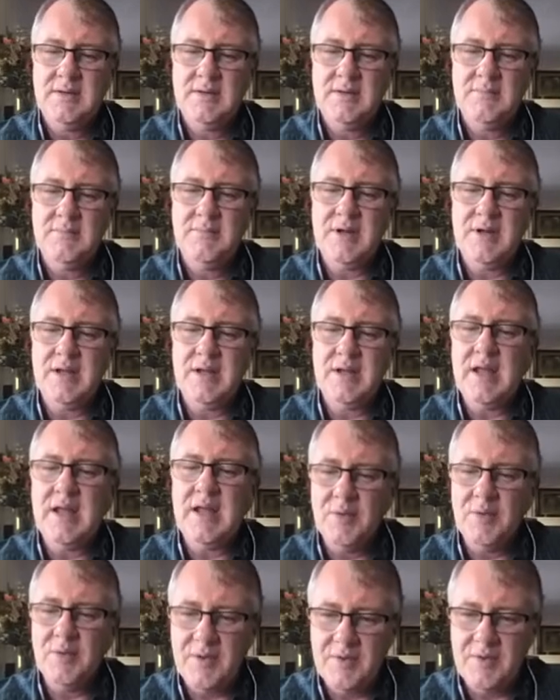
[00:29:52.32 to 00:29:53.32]
but in
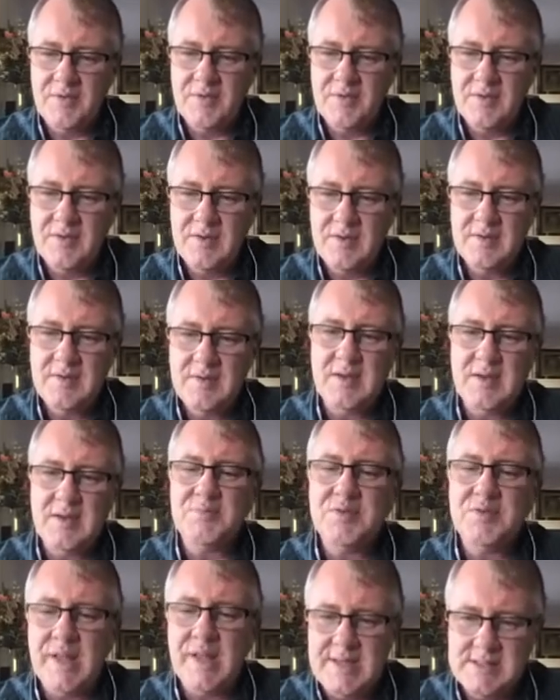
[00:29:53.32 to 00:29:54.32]
neighborhoods, in
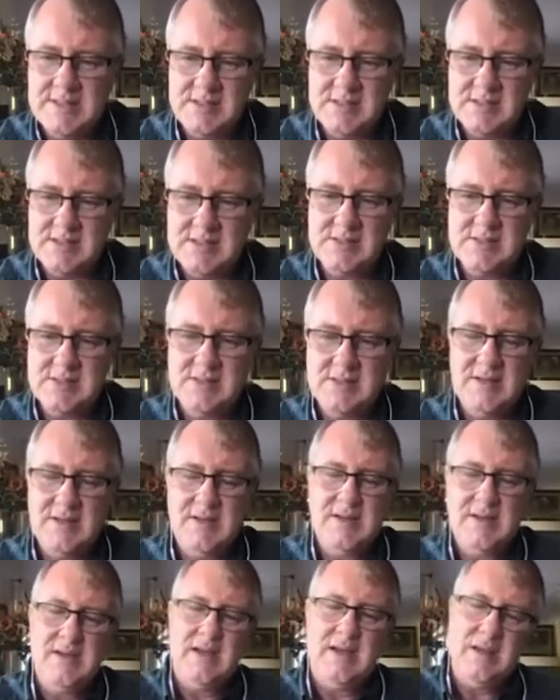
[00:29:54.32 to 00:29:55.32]
places,
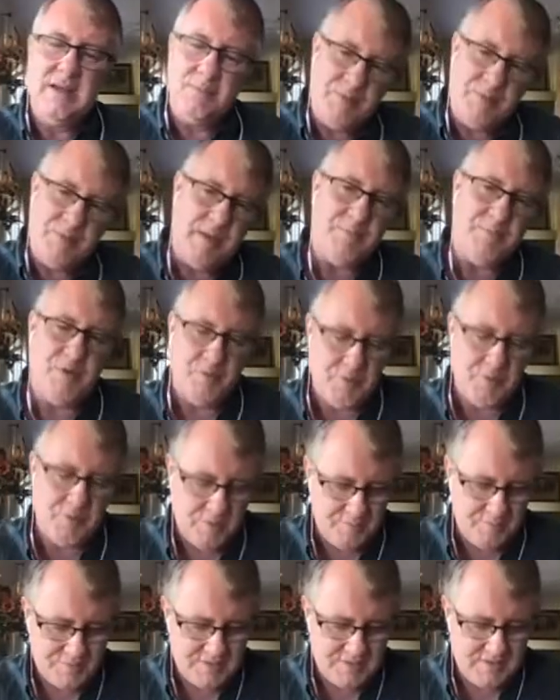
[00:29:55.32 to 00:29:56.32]
in people
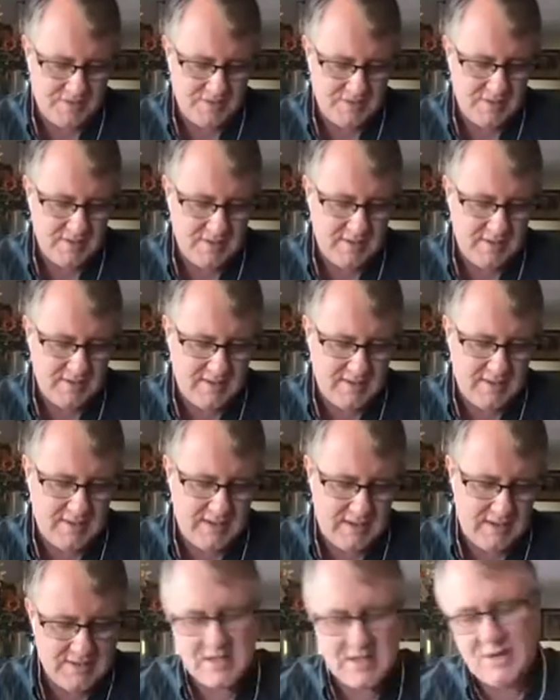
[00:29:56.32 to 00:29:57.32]
groups.
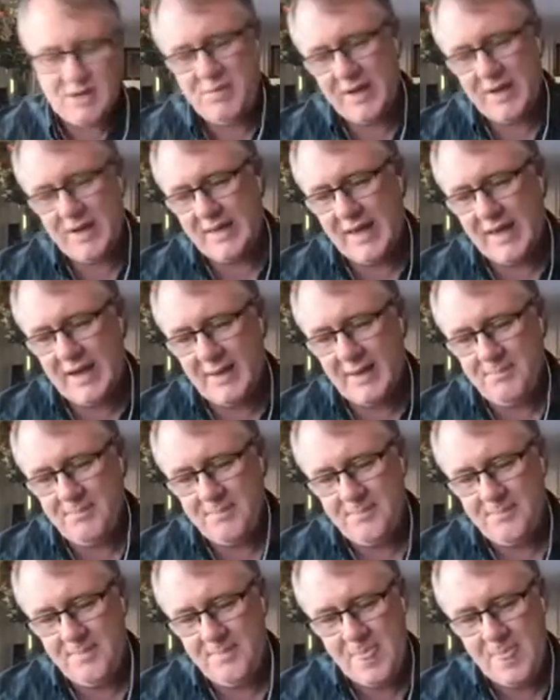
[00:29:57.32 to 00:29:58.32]
And he's going to pick that up
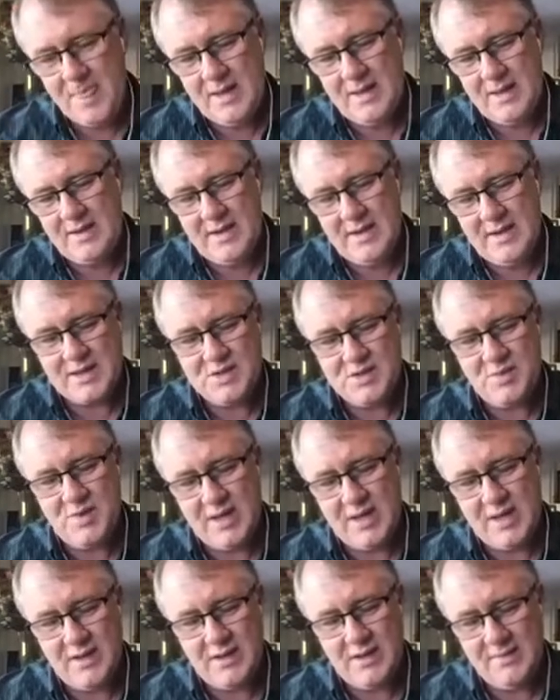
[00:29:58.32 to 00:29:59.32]
next
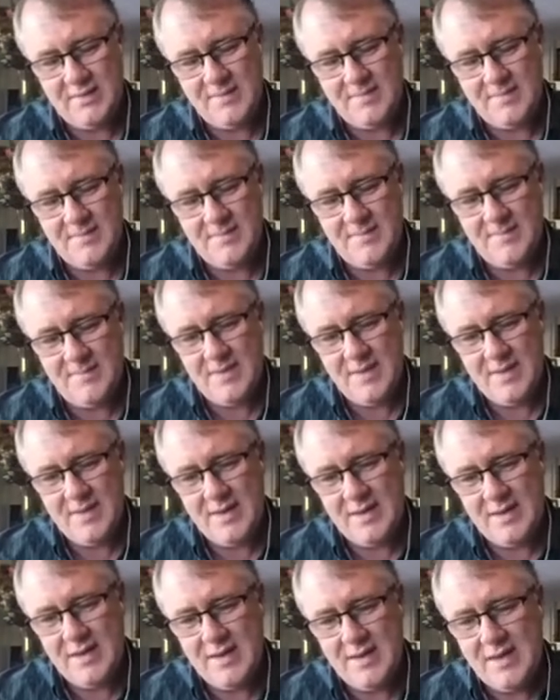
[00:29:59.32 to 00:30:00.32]
week.
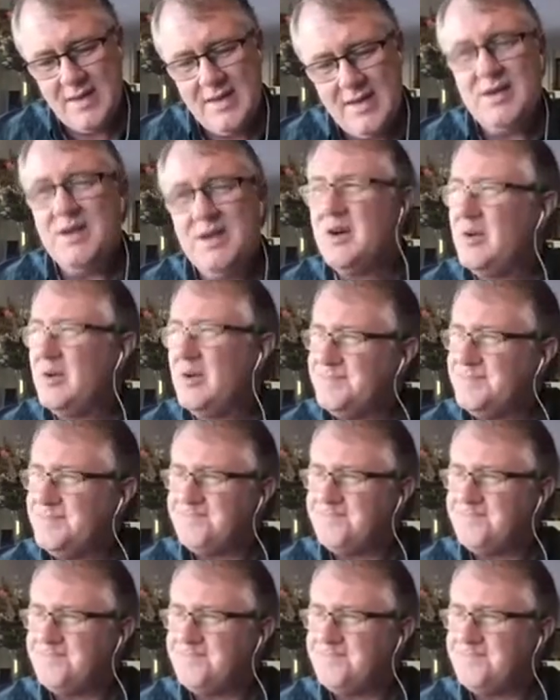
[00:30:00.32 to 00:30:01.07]
You know,